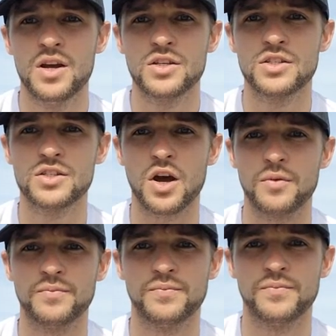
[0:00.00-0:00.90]
So,
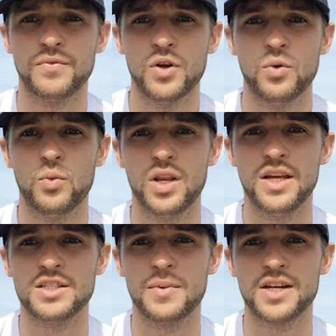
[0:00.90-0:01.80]
we
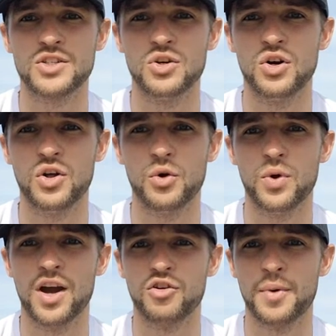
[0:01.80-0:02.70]
need to make sure that
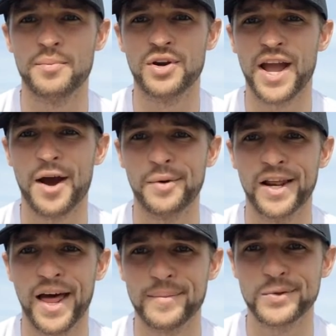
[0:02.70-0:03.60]
we are remembering how many
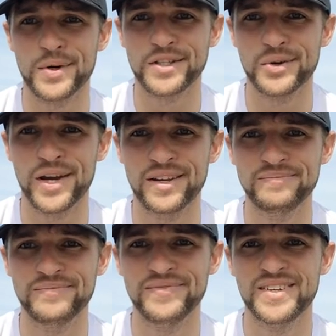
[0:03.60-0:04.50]
laps we are doing.
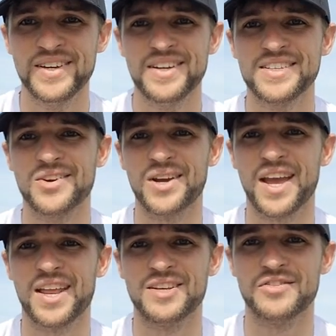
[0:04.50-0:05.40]
So
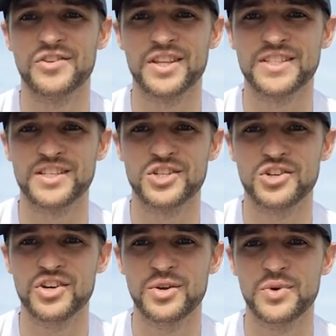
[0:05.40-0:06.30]
again, for the
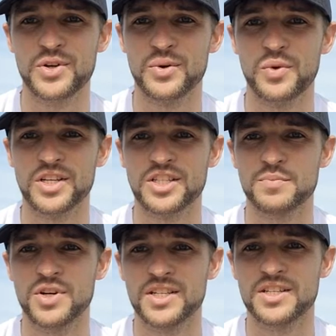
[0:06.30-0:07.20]
Centurion, we're doing 1
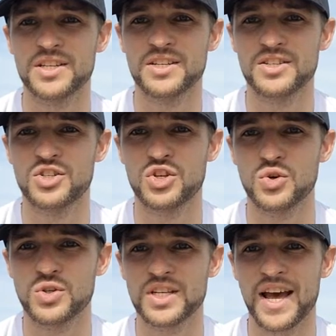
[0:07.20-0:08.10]
sprint,
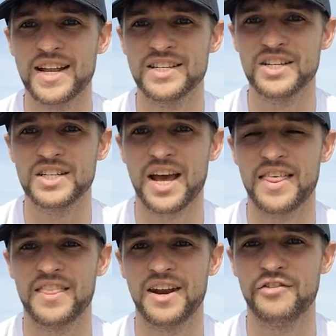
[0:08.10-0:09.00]
2 standard,
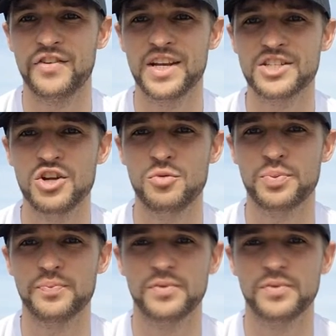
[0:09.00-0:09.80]
and then a finish loop.